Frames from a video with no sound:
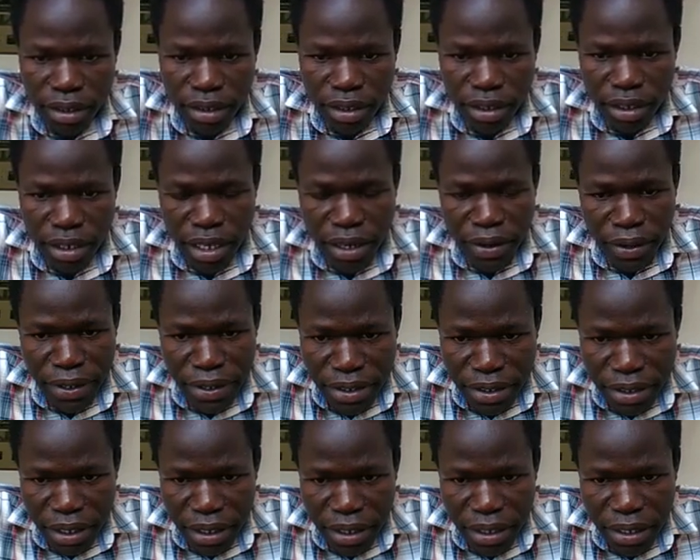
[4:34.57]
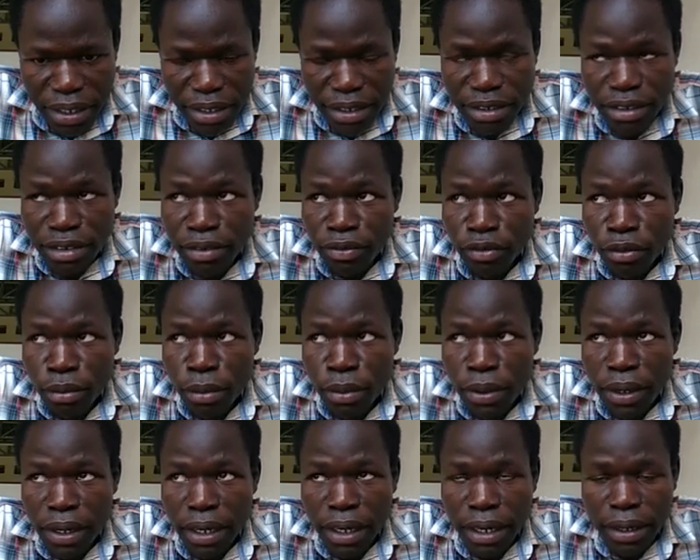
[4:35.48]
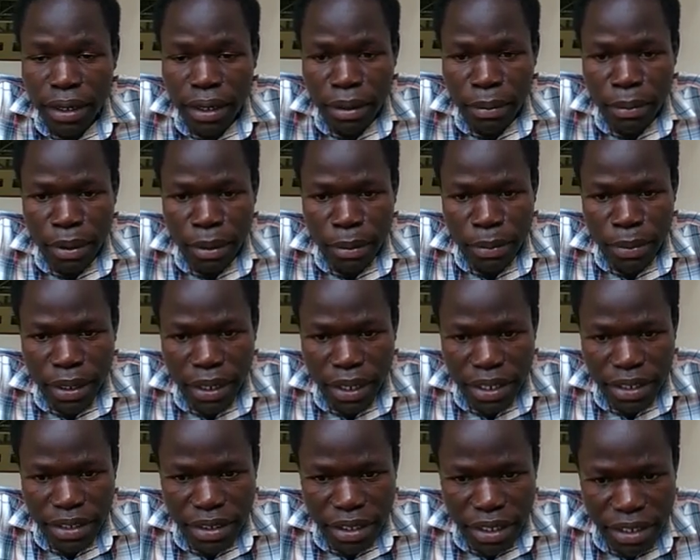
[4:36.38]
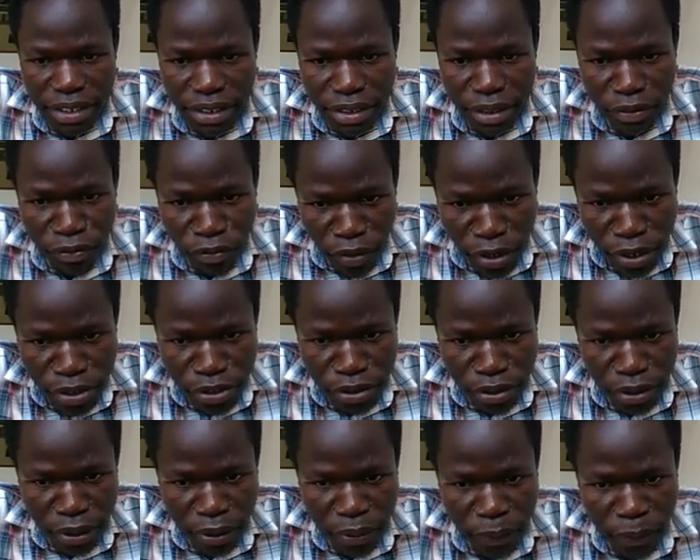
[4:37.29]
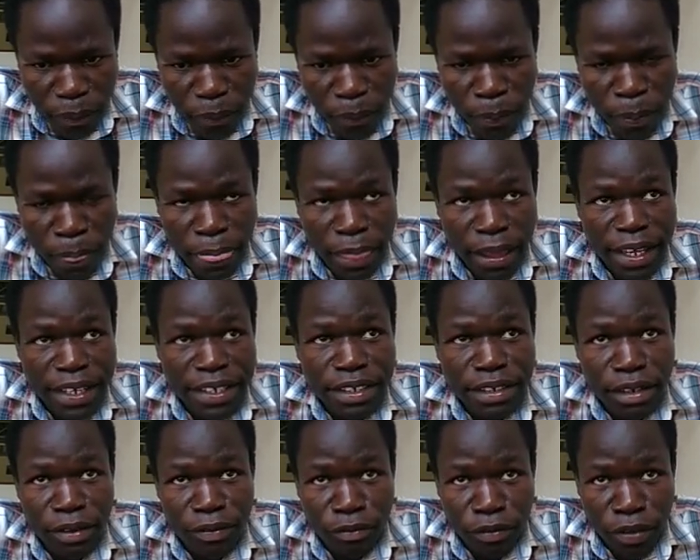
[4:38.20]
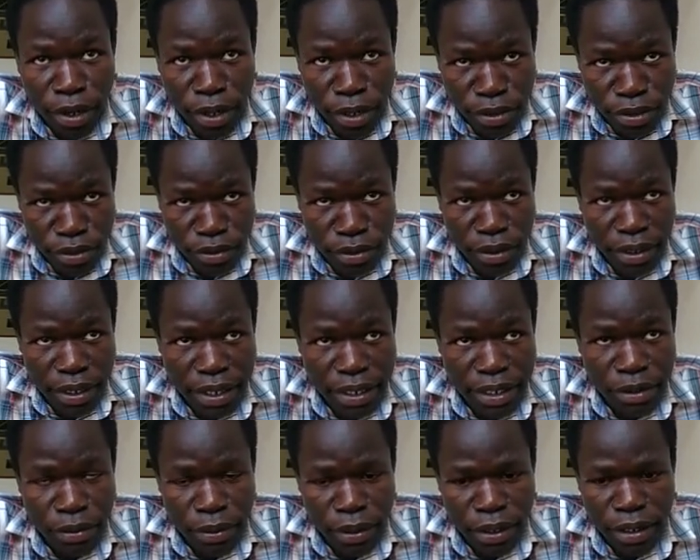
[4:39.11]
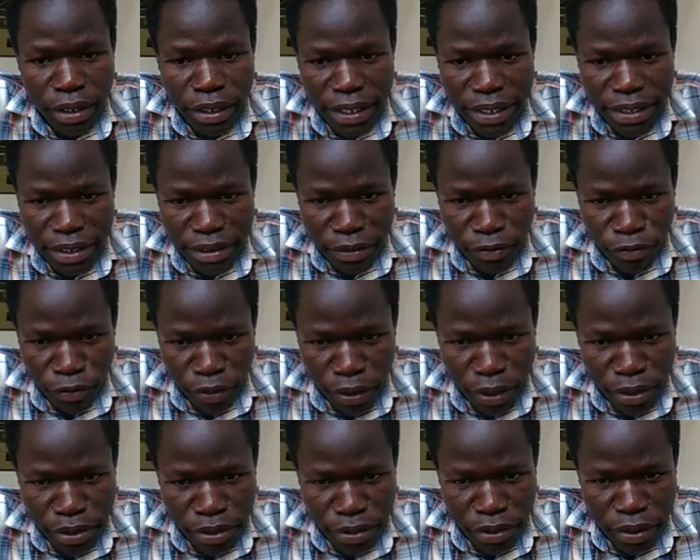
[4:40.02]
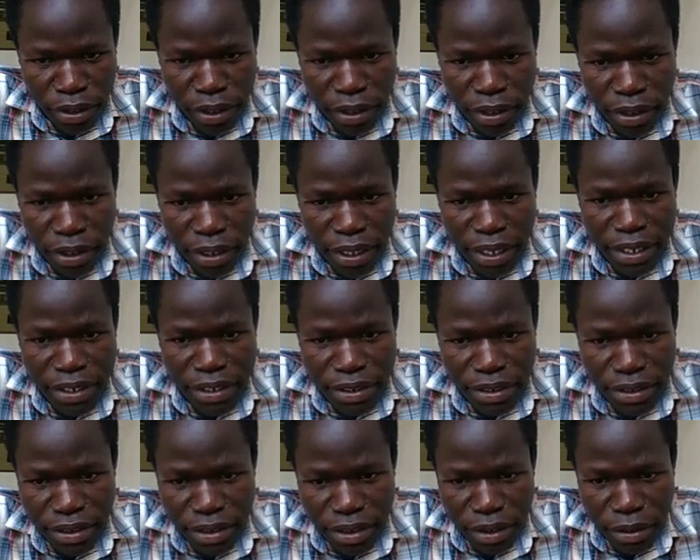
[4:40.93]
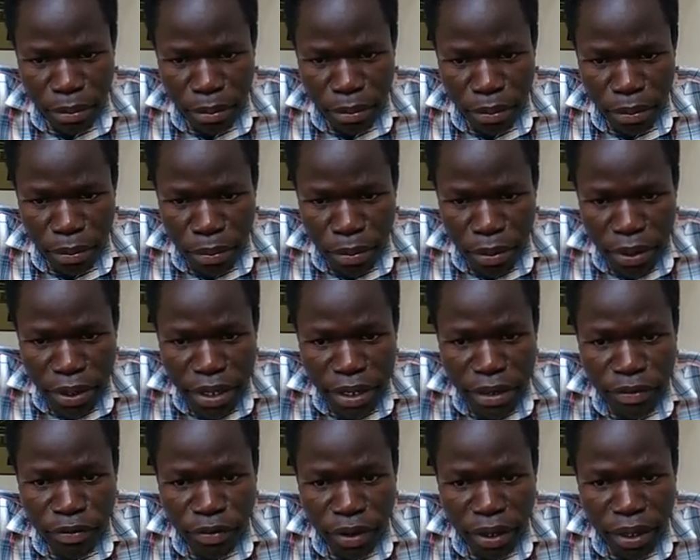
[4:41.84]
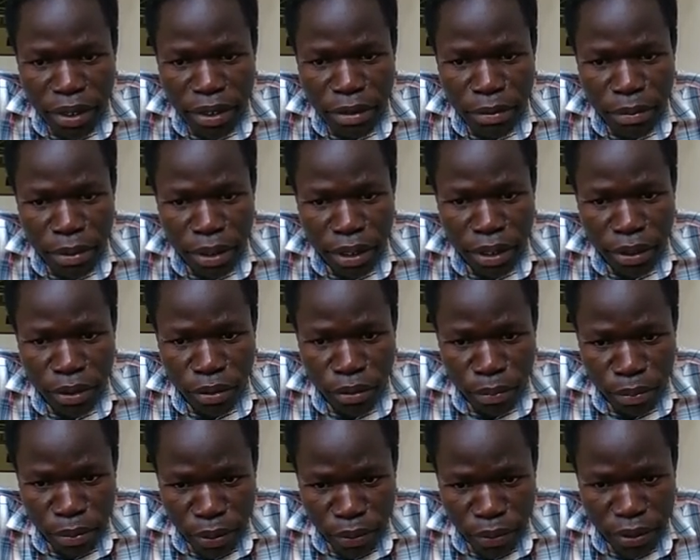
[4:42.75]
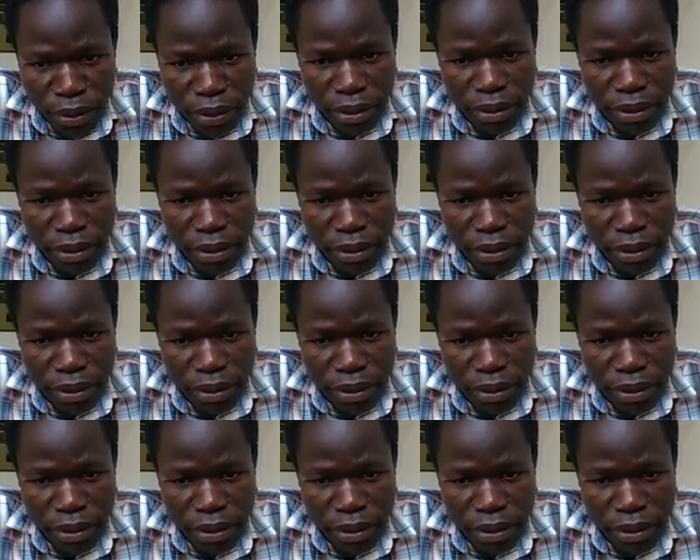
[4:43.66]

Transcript: Now it's done. This is a formula. It's a function. It's a function. Get it well. It's a function. It's predefined by the computer.